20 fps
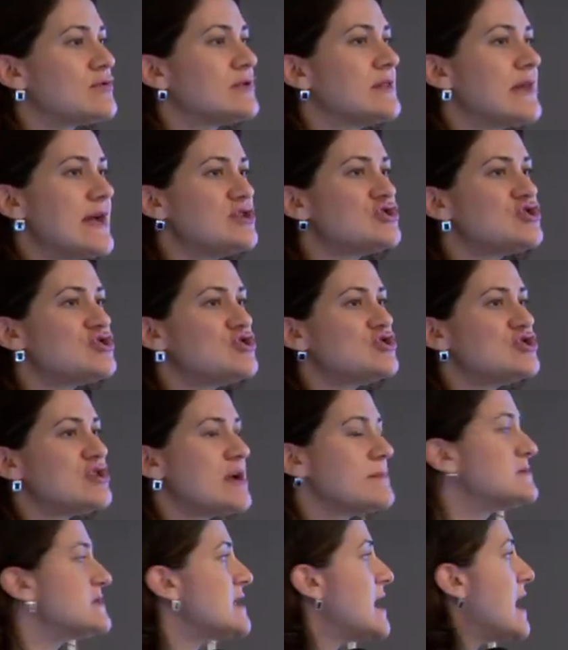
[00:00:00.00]

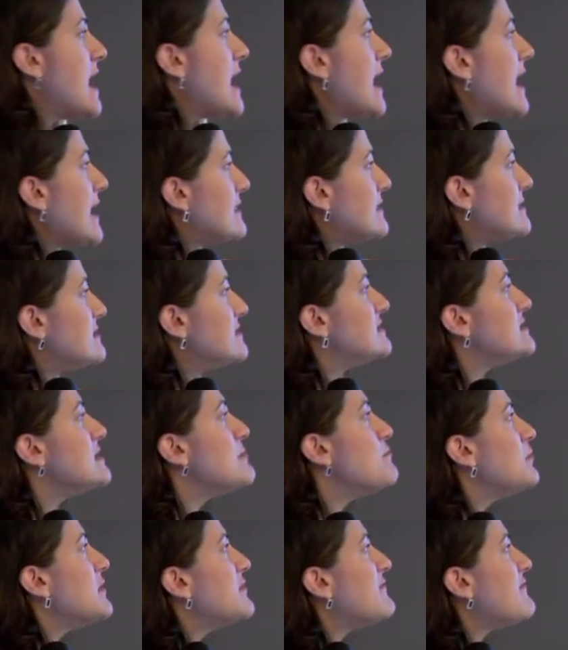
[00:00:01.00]
relationships in the
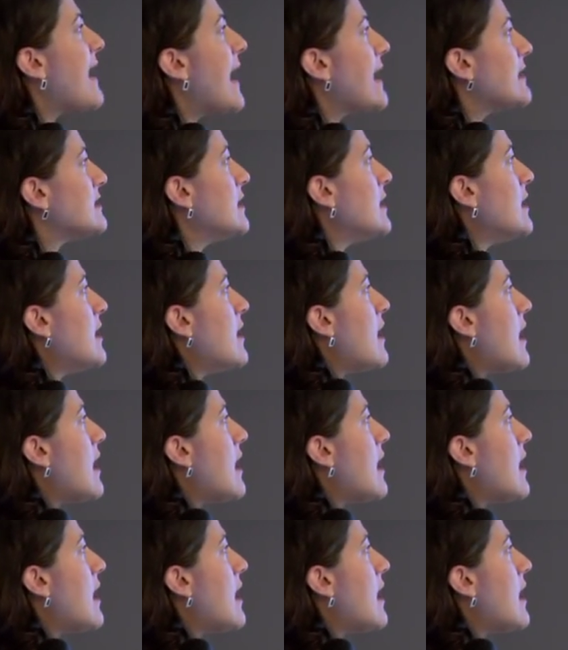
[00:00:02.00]
simplified